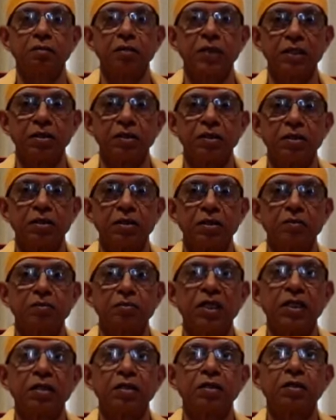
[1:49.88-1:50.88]
methods of
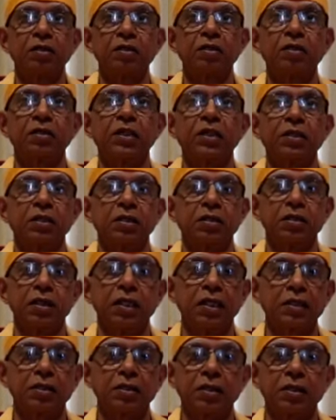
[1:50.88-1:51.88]
meditation,
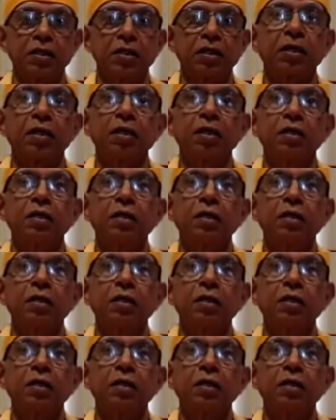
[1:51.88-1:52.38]
etc., etc.